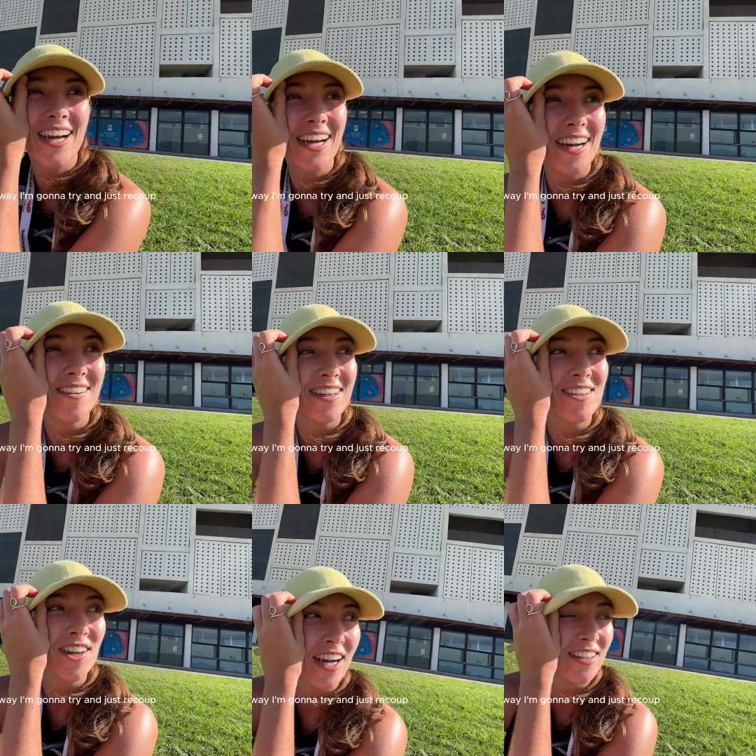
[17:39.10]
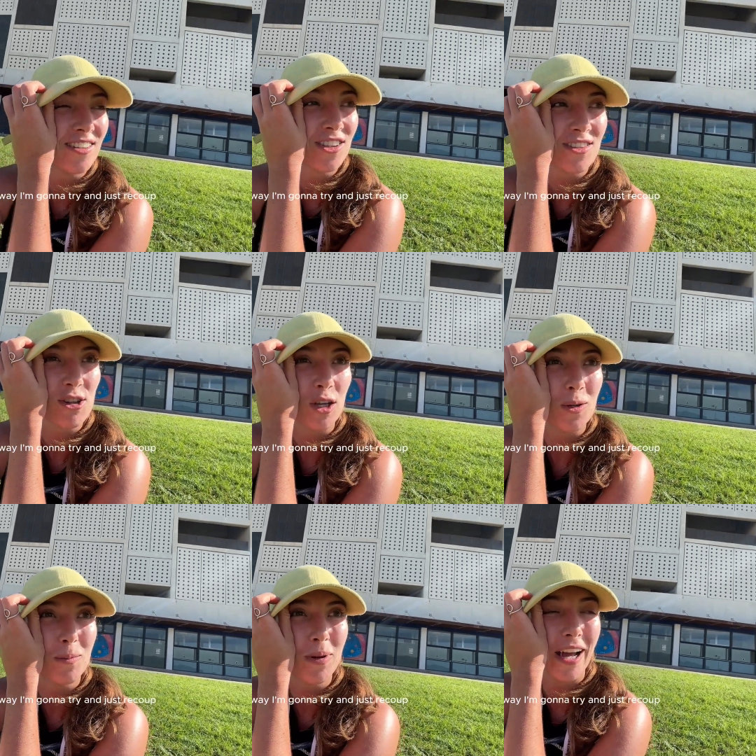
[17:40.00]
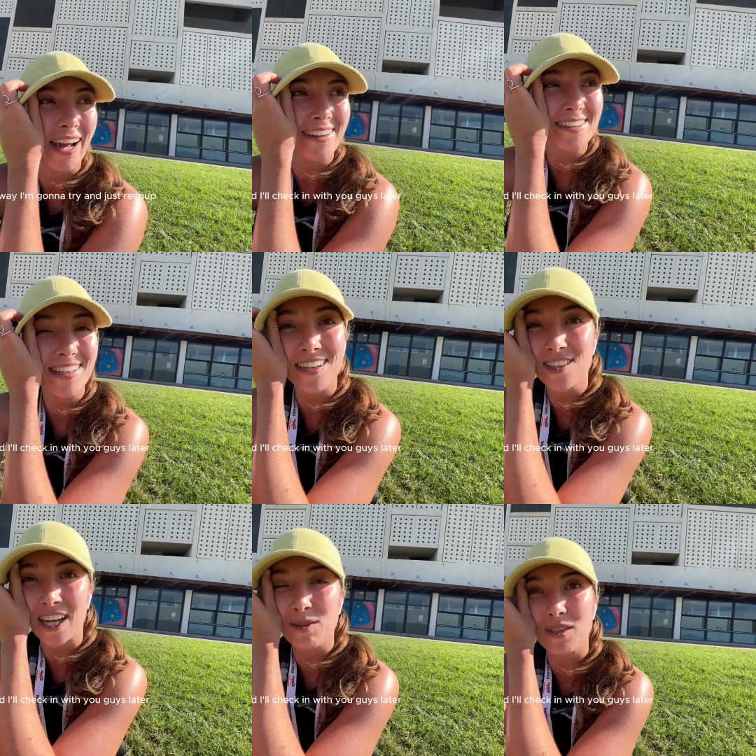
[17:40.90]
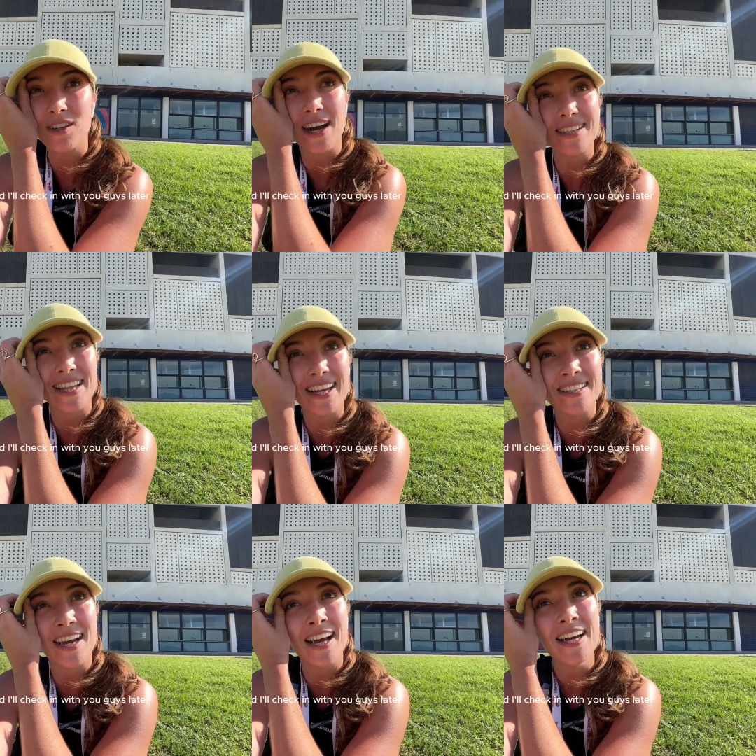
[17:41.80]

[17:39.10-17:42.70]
I'm gonna try and just recoup and I'll check in with you guys later.